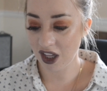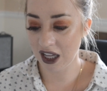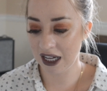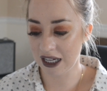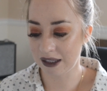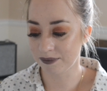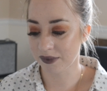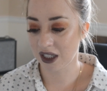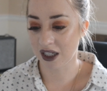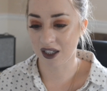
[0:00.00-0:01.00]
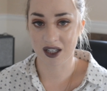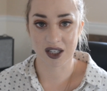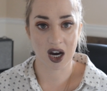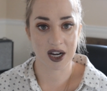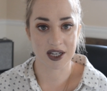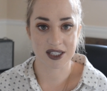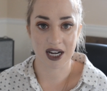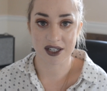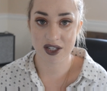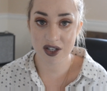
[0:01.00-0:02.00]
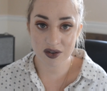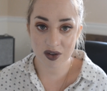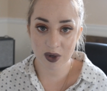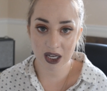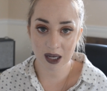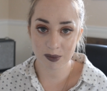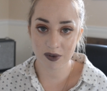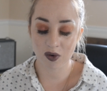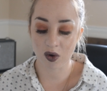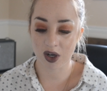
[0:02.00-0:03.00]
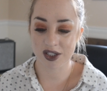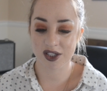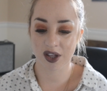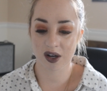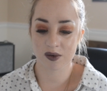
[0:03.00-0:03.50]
And he'd got his tattoo the weekend before, so